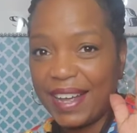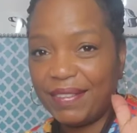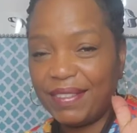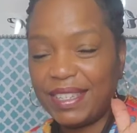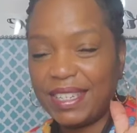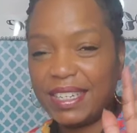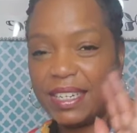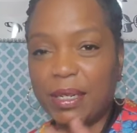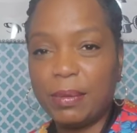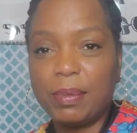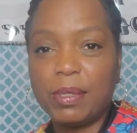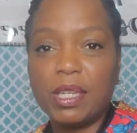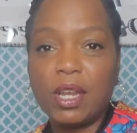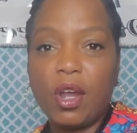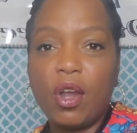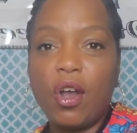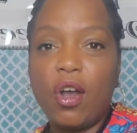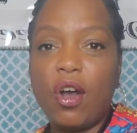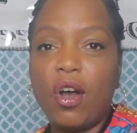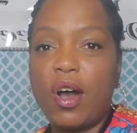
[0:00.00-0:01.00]
tips
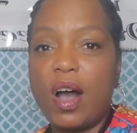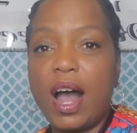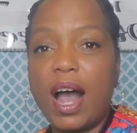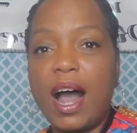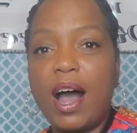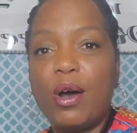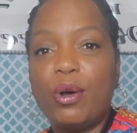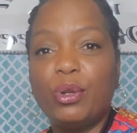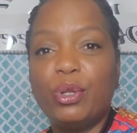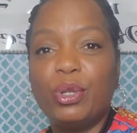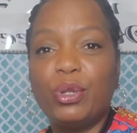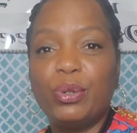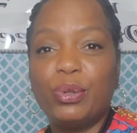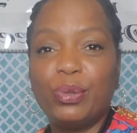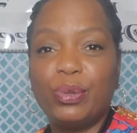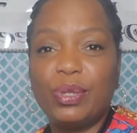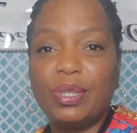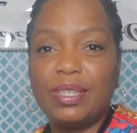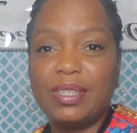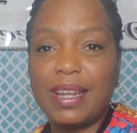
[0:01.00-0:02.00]
on how to
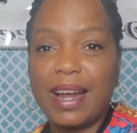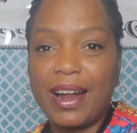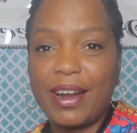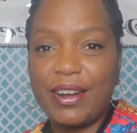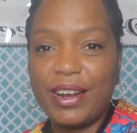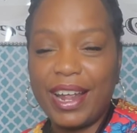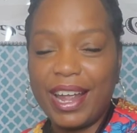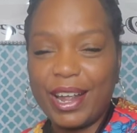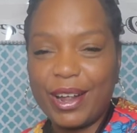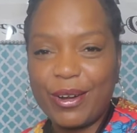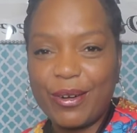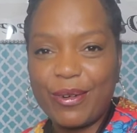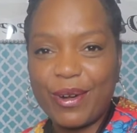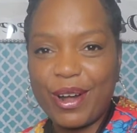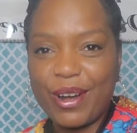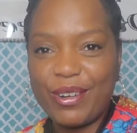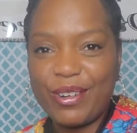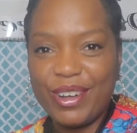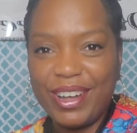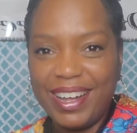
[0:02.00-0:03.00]
start and
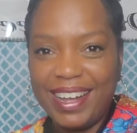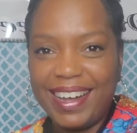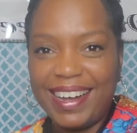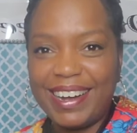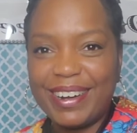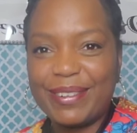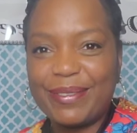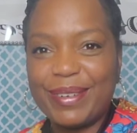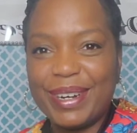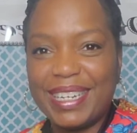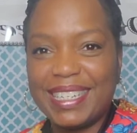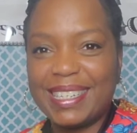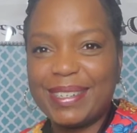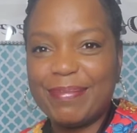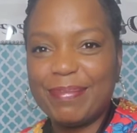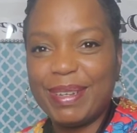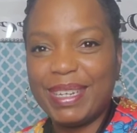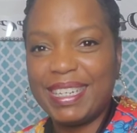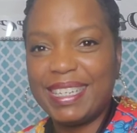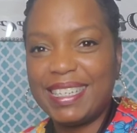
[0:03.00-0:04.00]
grow a resin
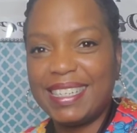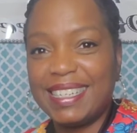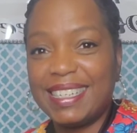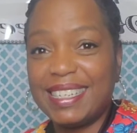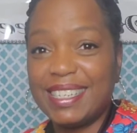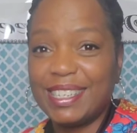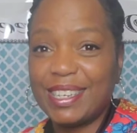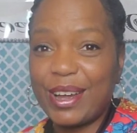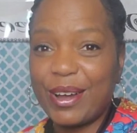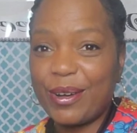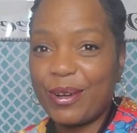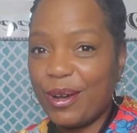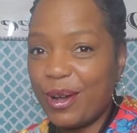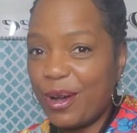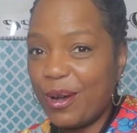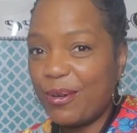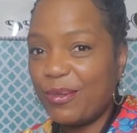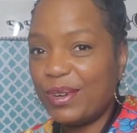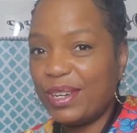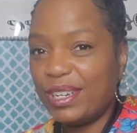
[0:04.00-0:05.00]
business. So
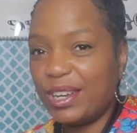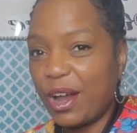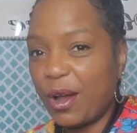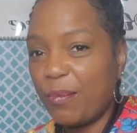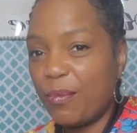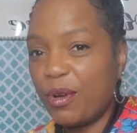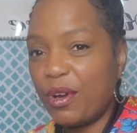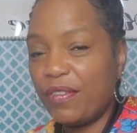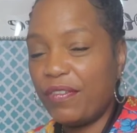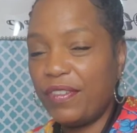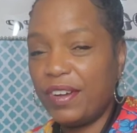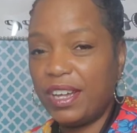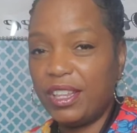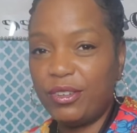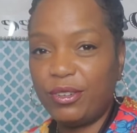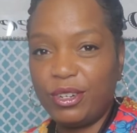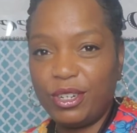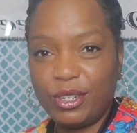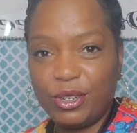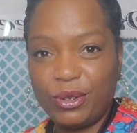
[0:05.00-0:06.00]
with no more
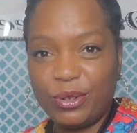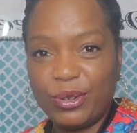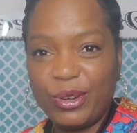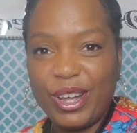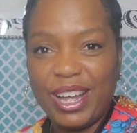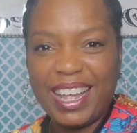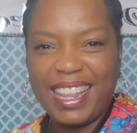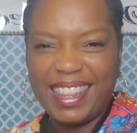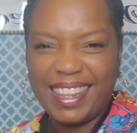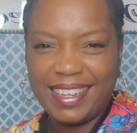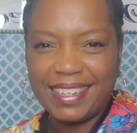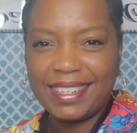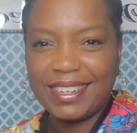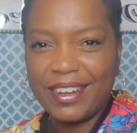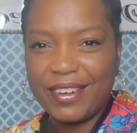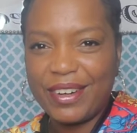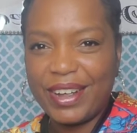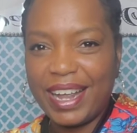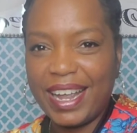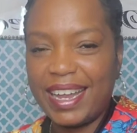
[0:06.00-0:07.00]
further ado, let's go
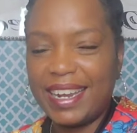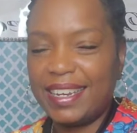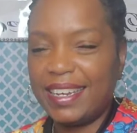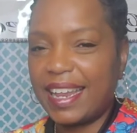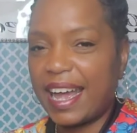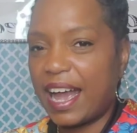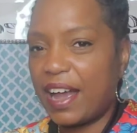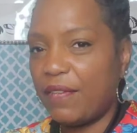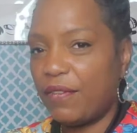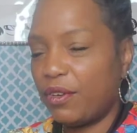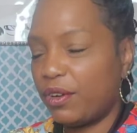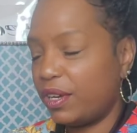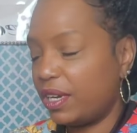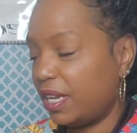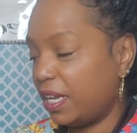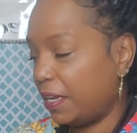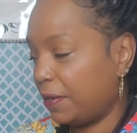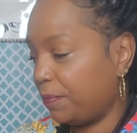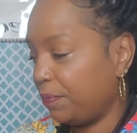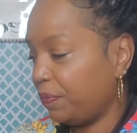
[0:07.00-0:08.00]
ahead and dive on
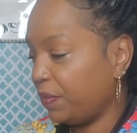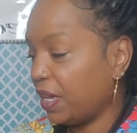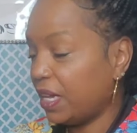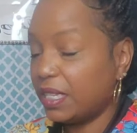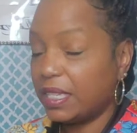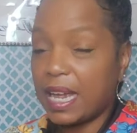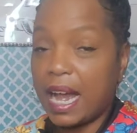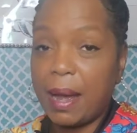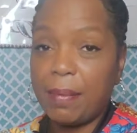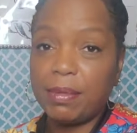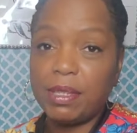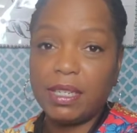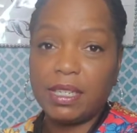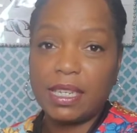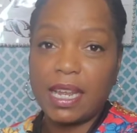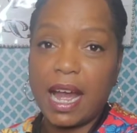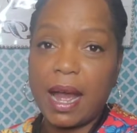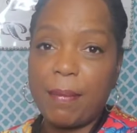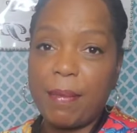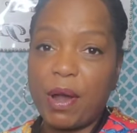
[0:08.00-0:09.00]
in. Time to
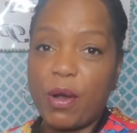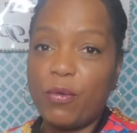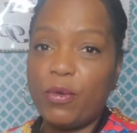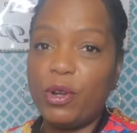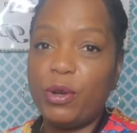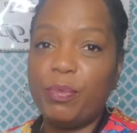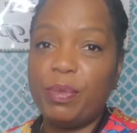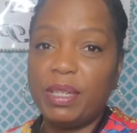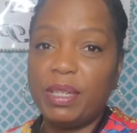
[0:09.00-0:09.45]
time I will be